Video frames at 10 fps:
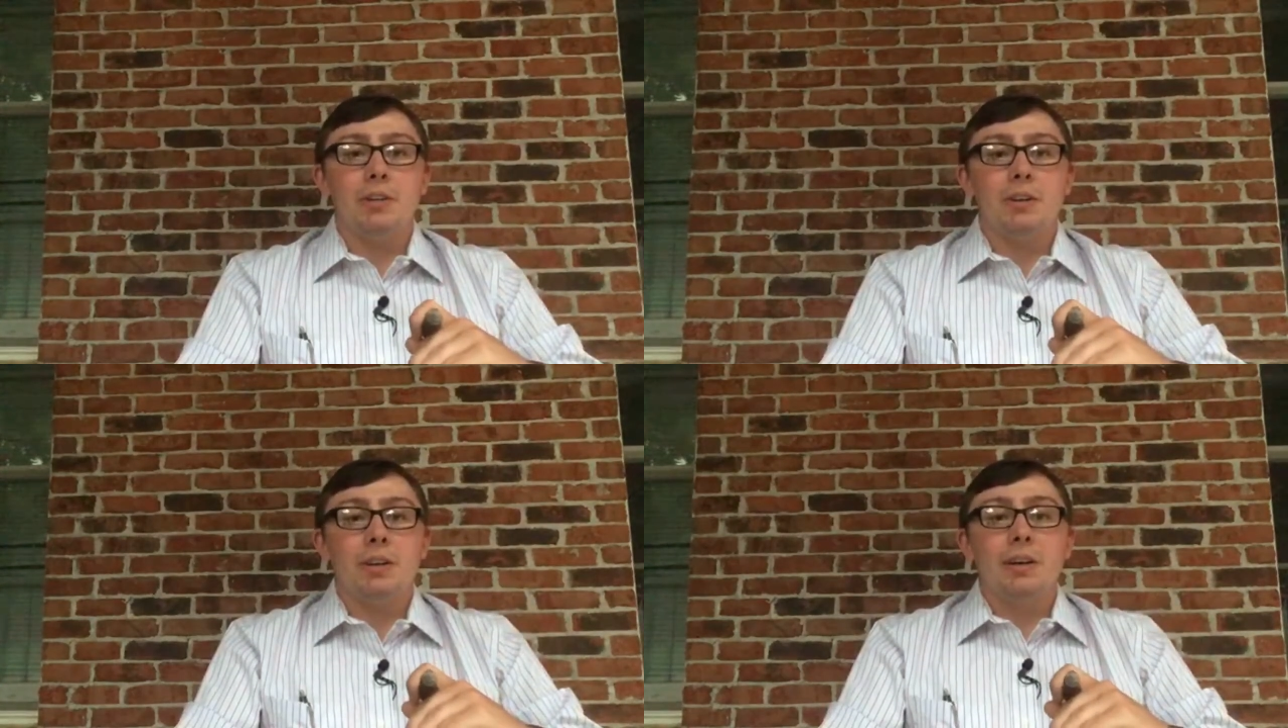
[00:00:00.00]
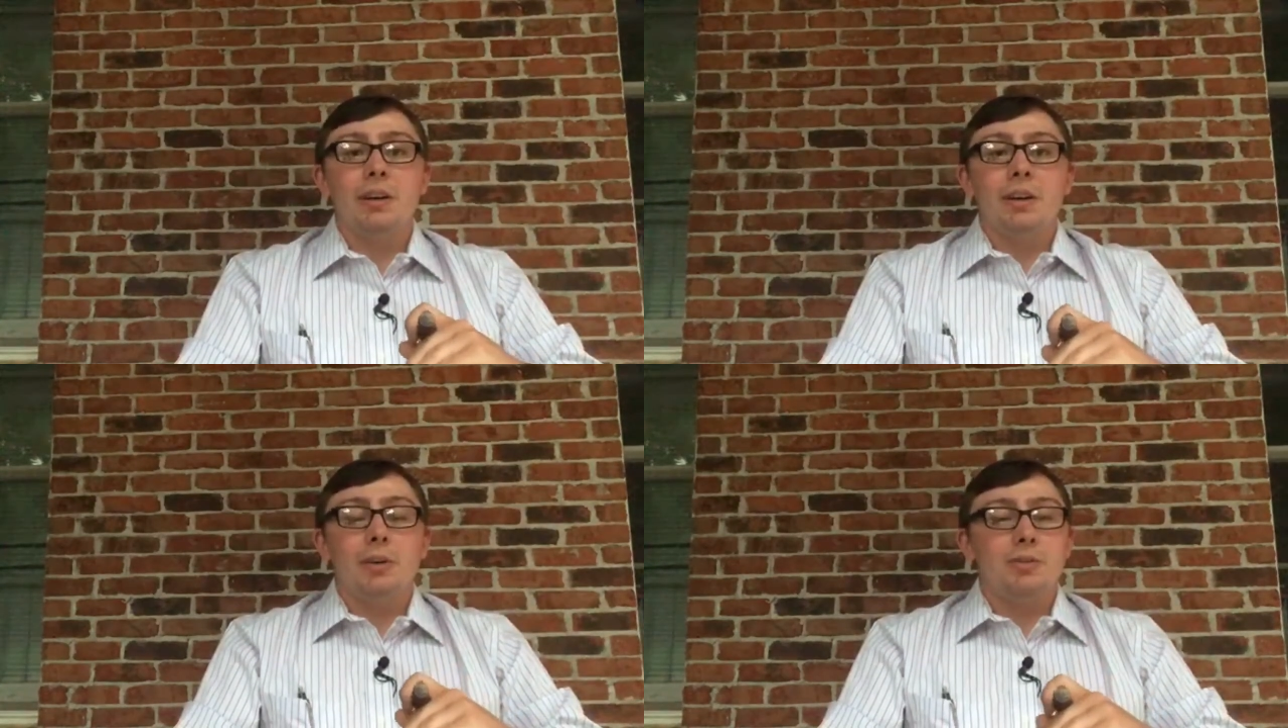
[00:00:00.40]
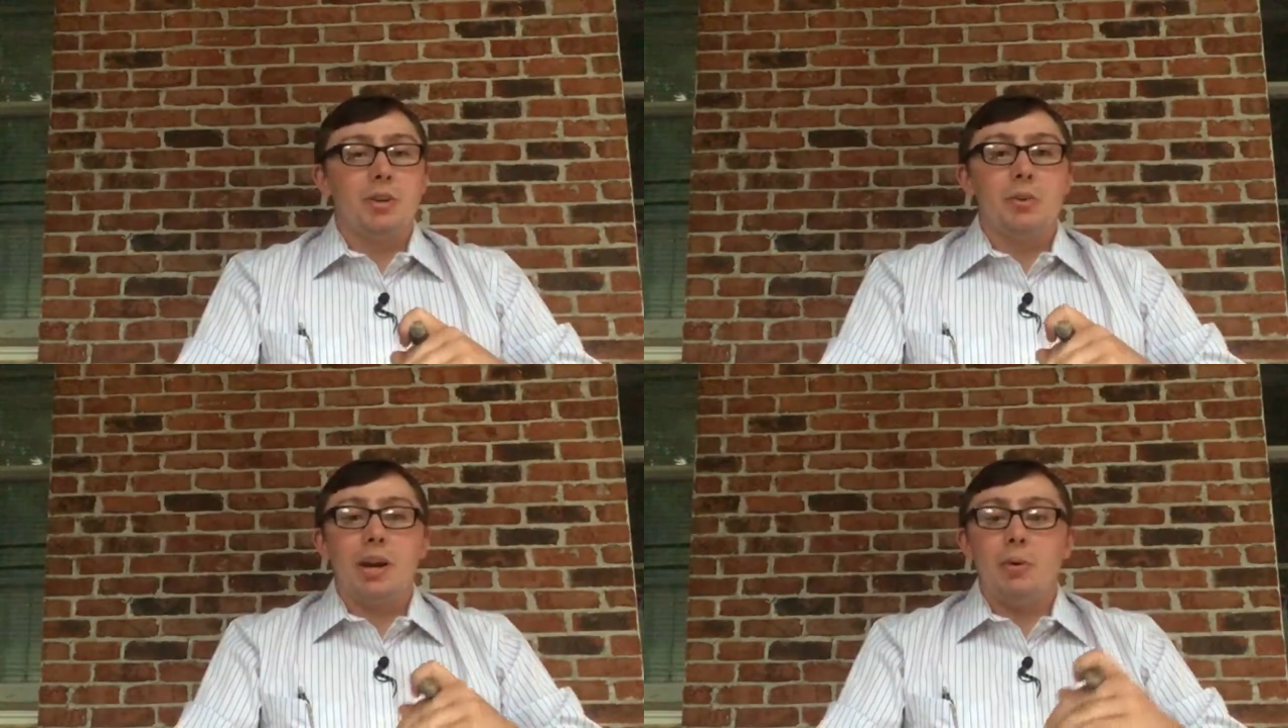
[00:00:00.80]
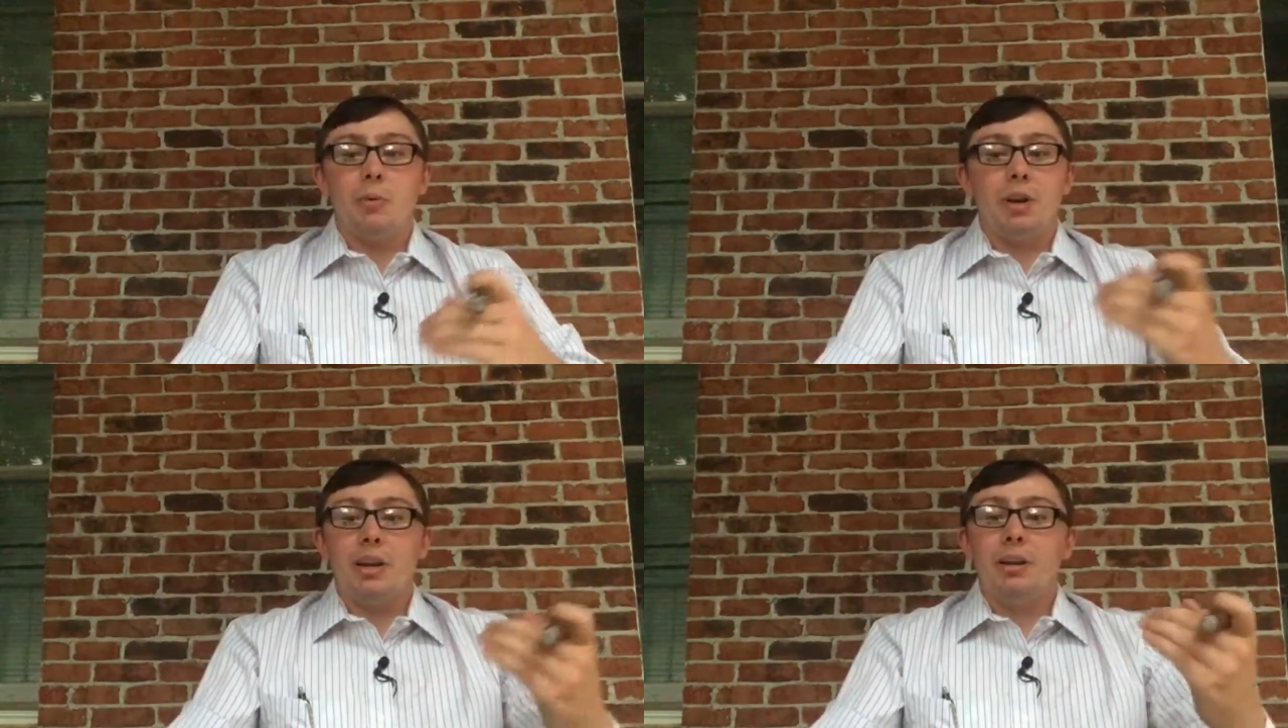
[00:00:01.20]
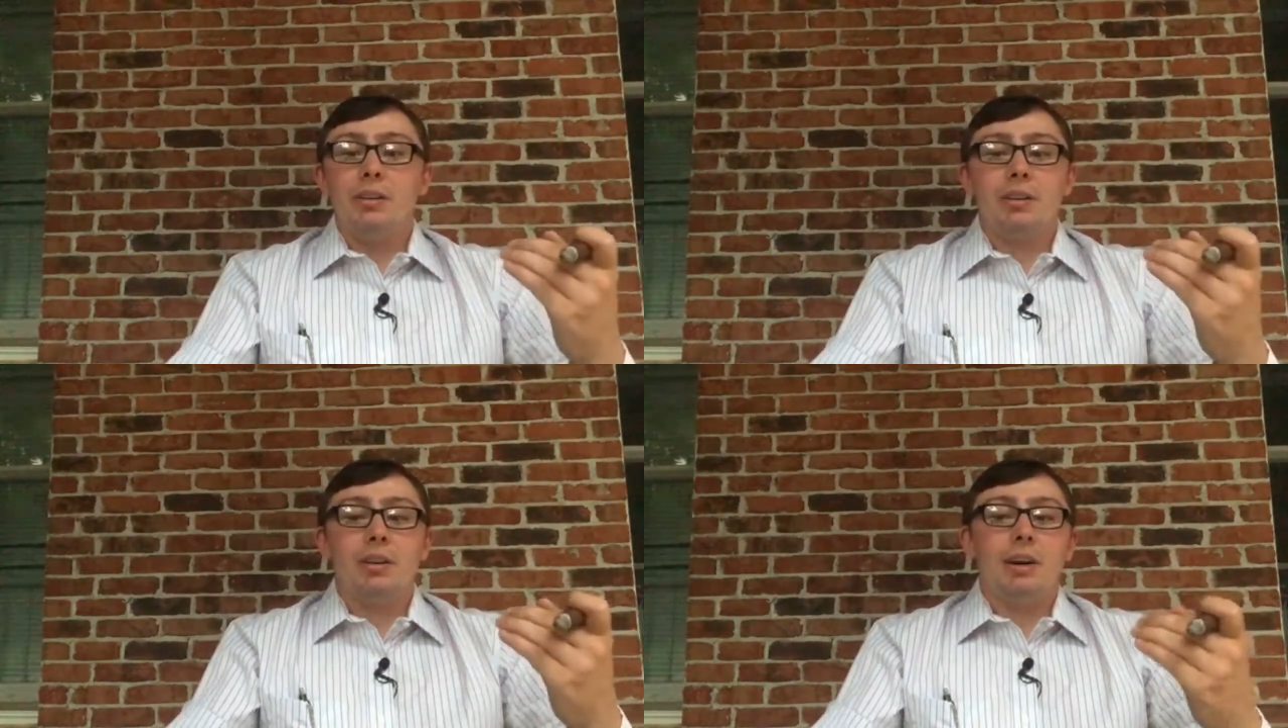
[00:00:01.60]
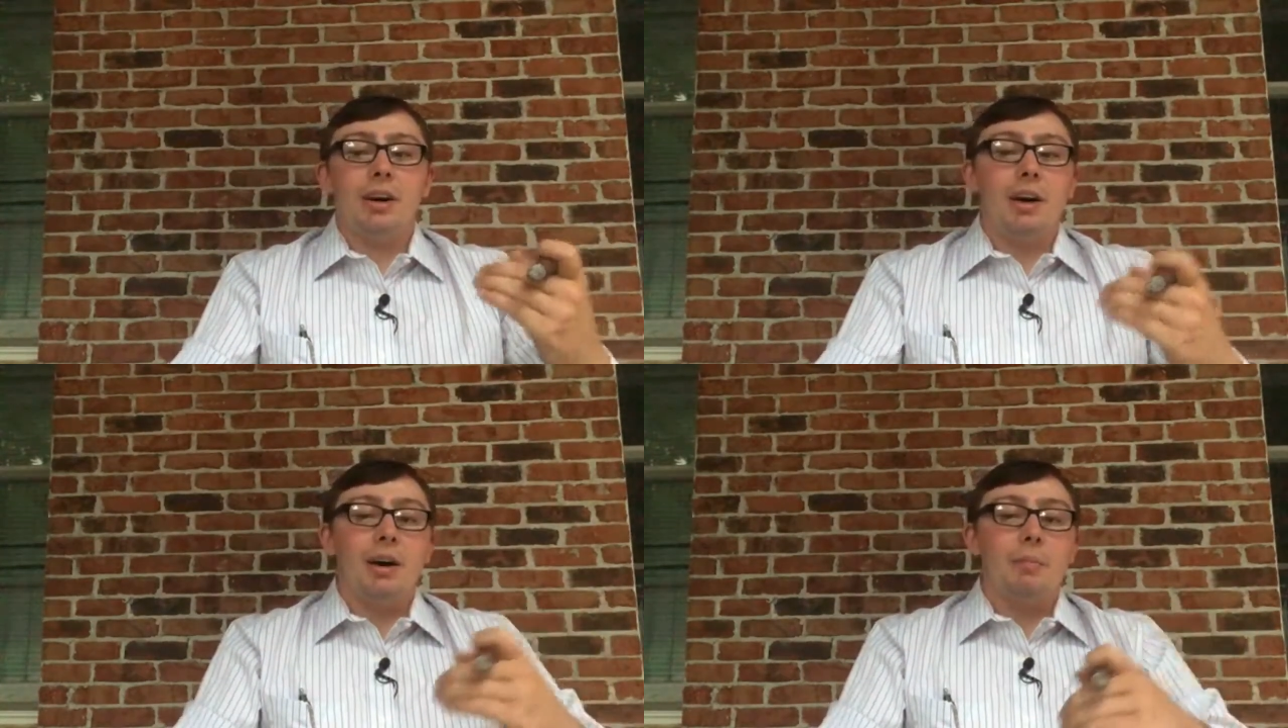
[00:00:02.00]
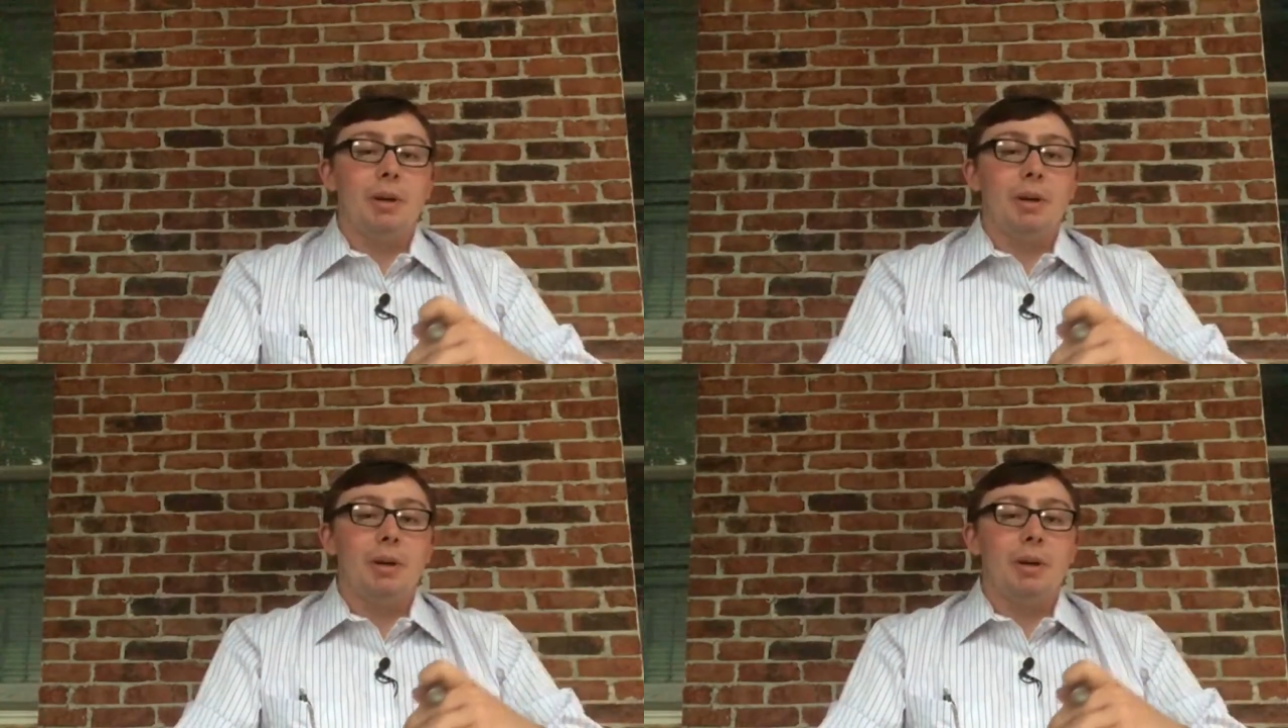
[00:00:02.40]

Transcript: It was a great read, and